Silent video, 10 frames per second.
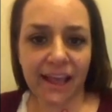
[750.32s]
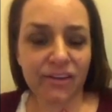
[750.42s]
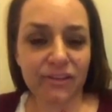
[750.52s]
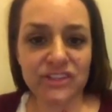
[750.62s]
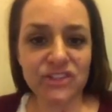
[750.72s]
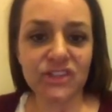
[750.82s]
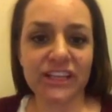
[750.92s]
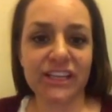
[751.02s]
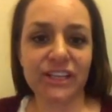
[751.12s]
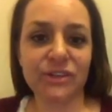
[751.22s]
and
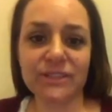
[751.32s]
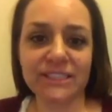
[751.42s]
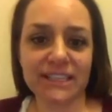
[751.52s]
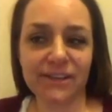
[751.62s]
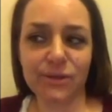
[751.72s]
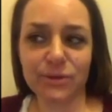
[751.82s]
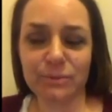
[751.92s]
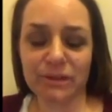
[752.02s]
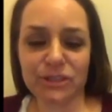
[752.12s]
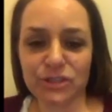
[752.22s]
eventually you'll see
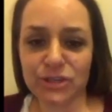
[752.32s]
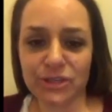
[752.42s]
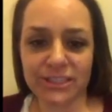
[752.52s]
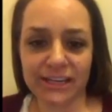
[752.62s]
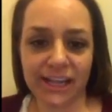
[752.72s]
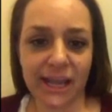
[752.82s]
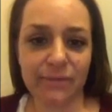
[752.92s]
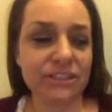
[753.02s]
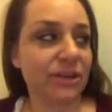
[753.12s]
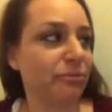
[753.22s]
those pictures and
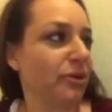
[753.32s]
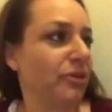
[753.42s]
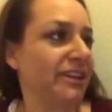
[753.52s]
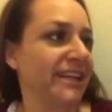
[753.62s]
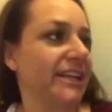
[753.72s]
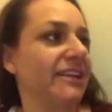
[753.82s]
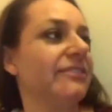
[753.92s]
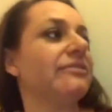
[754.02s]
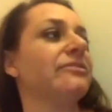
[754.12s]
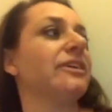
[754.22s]
cameras come rolling in
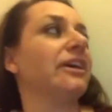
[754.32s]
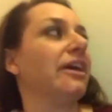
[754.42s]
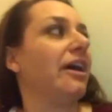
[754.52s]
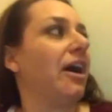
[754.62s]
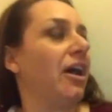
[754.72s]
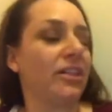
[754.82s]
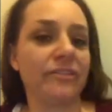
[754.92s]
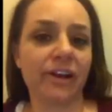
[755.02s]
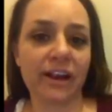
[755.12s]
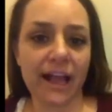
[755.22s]
of all
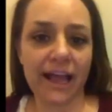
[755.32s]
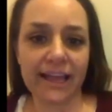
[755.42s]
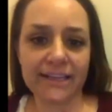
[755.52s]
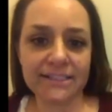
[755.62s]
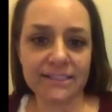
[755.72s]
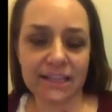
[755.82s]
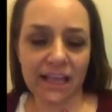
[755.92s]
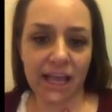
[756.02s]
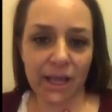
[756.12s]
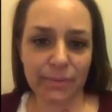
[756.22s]
of our guys
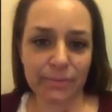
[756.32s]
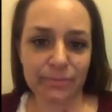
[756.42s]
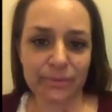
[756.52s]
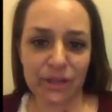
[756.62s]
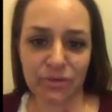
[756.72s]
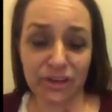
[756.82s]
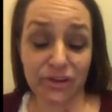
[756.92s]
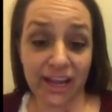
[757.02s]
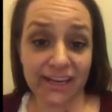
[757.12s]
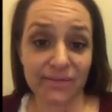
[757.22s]
um, being
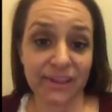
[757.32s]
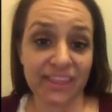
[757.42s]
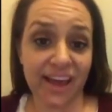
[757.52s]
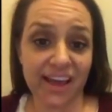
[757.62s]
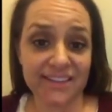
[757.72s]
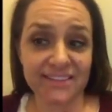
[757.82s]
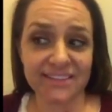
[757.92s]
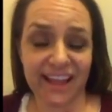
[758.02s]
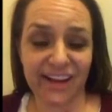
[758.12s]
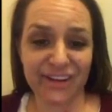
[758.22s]
reunited with
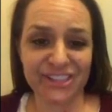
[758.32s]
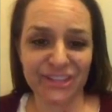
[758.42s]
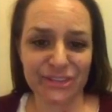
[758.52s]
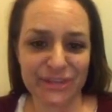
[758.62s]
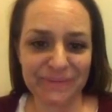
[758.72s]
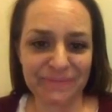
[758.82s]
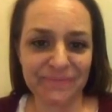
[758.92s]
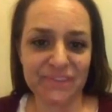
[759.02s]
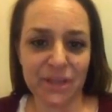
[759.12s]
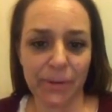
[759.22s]
us and our children.
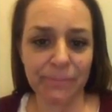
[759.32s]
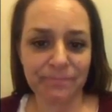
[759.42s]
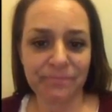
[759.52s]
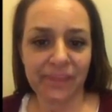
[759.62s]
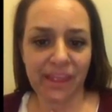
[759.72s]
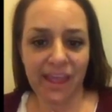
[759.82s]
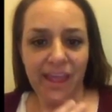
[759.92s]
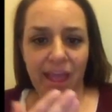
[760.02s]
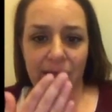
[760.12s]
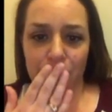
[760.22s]
So,
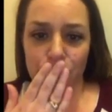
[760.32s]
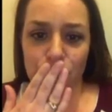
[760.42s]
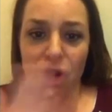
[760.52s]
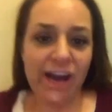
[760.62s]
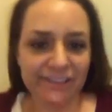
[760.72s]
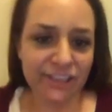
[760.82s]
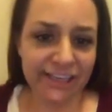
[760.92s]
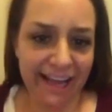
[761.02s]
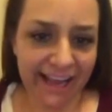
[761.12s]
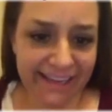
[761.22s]

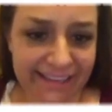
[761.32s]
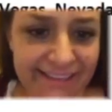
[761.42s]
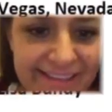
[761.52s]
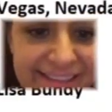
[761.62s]
good night.